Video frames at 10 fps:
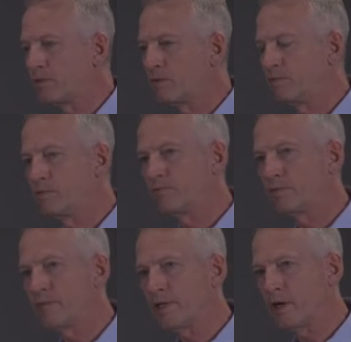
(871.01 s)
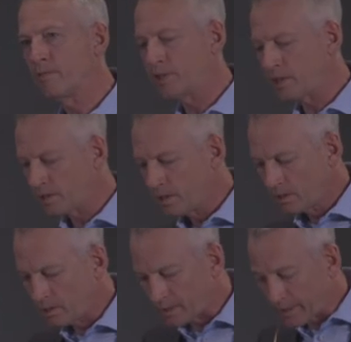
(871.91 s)
I want to move from the object
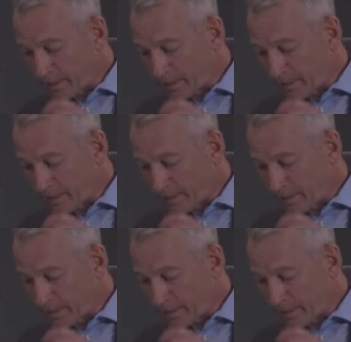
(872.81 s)
to the